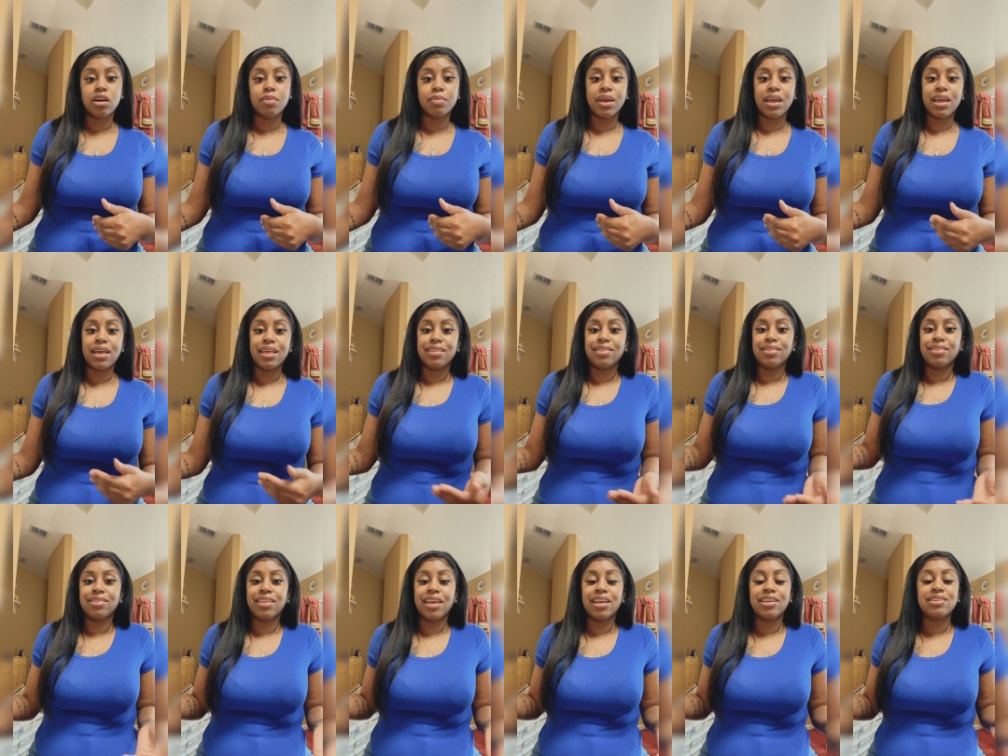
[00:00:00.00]

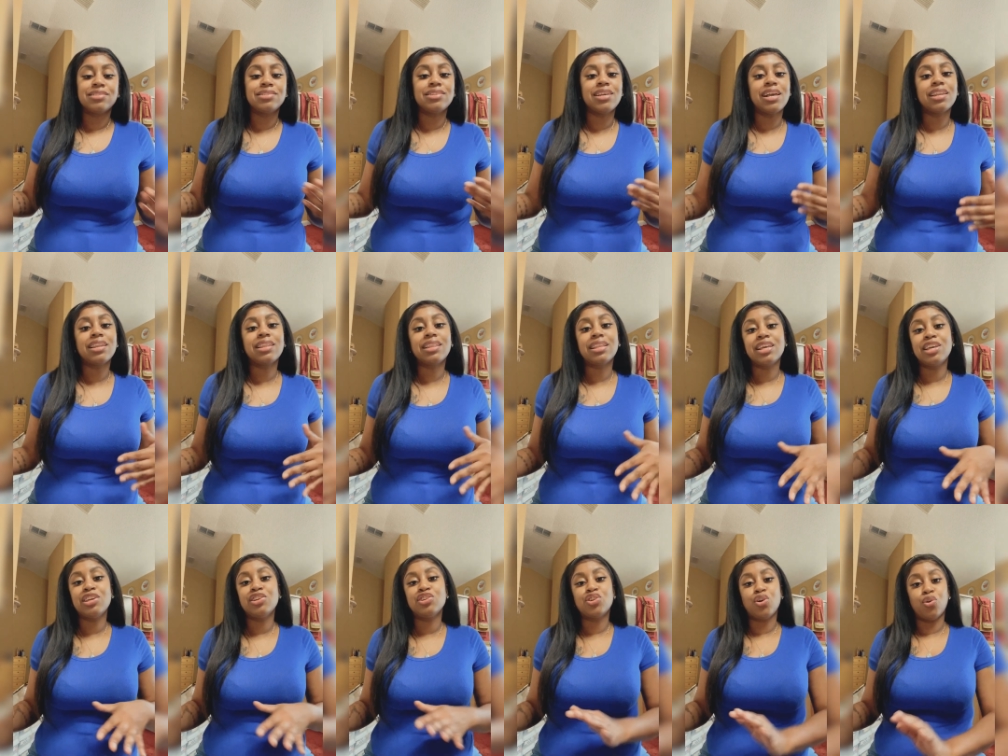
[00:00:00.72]
and they
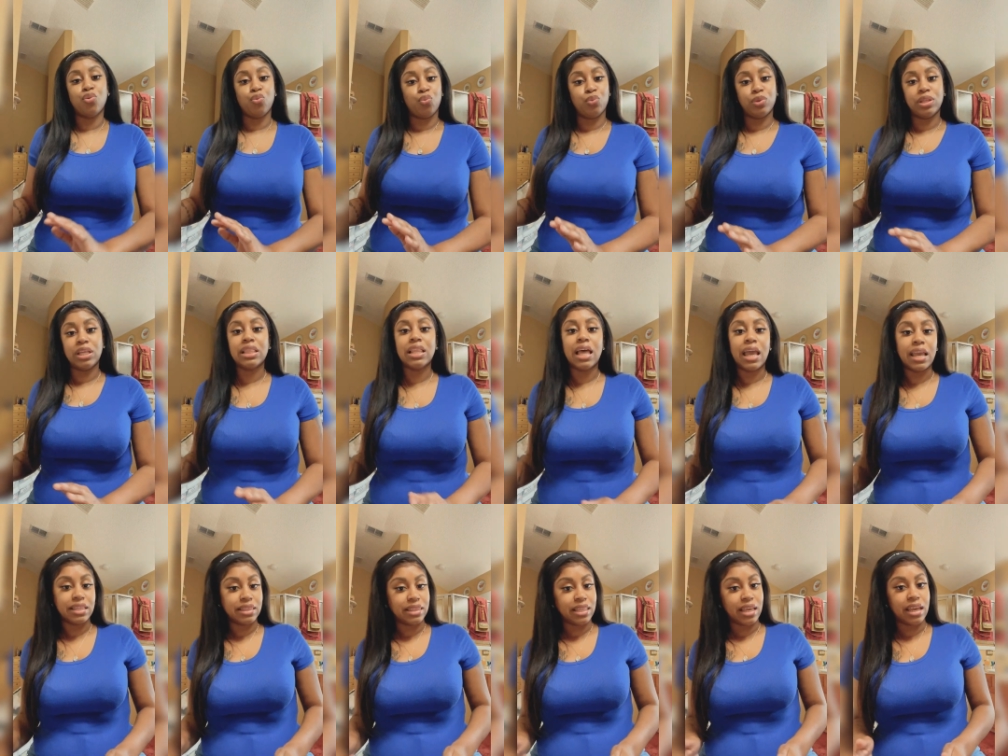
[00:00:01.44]
technically don't really
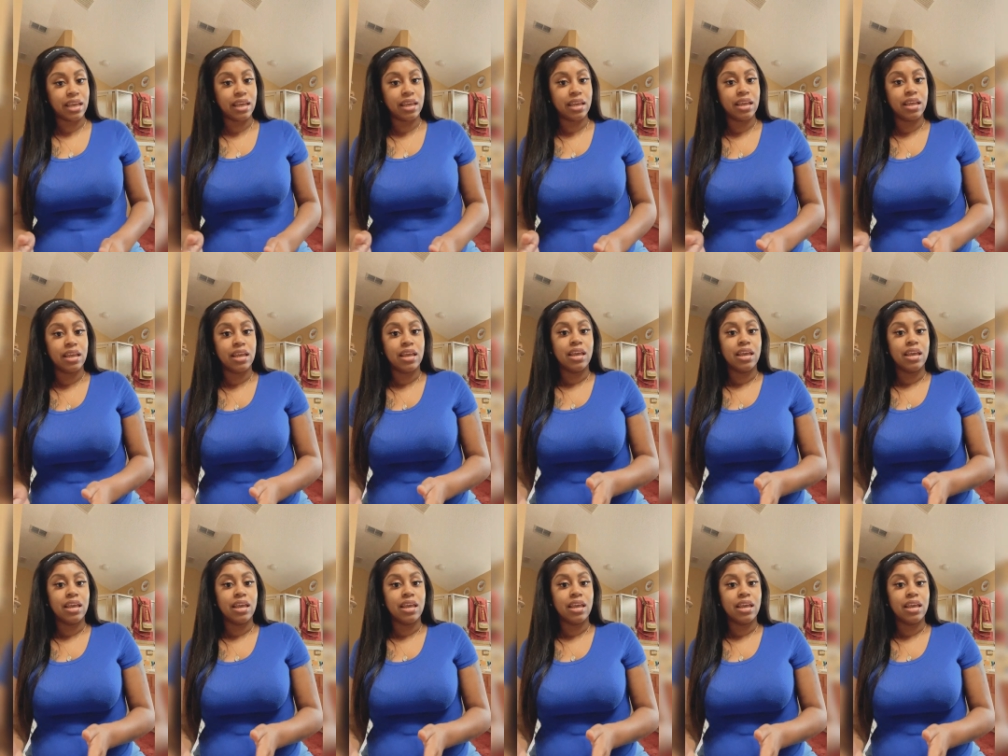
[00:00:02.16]
like that.